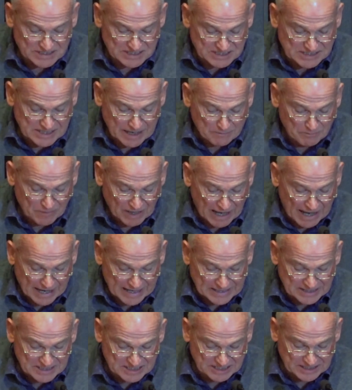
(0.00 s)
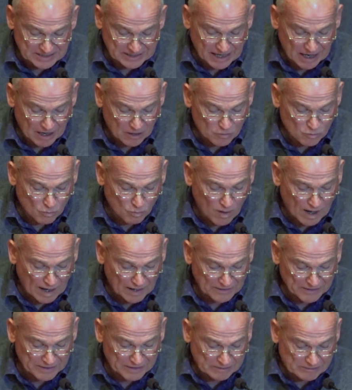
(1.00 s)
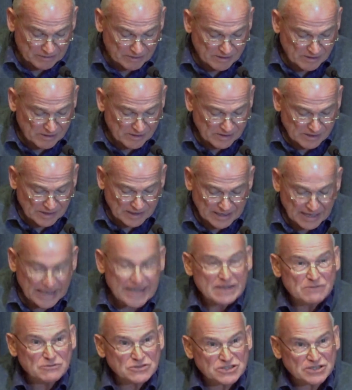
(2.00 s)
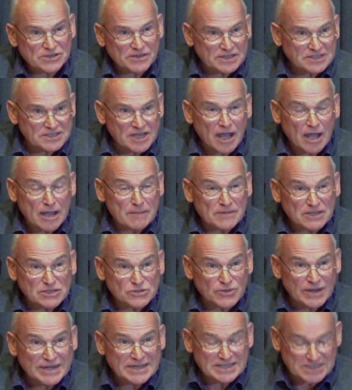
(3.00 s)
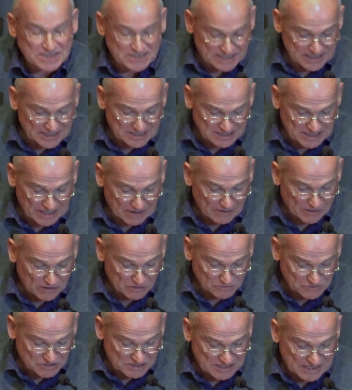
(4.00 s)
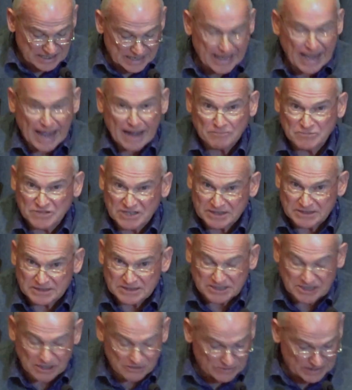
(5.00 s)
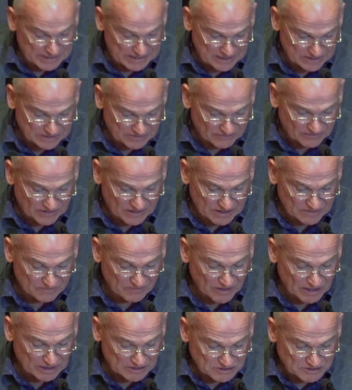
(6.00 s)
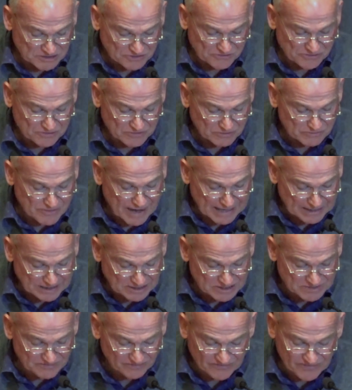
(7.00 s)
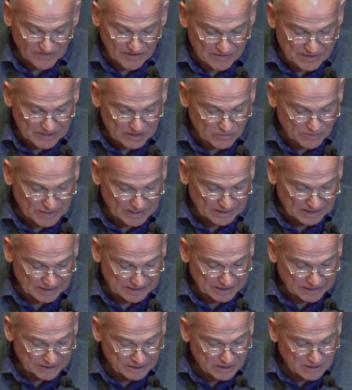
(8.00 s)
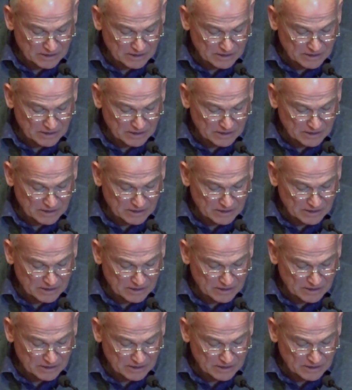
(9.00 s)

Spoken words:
December 1801. He was at the time a 26-year-old sea captain, so he had advanced through the ranks very quickly.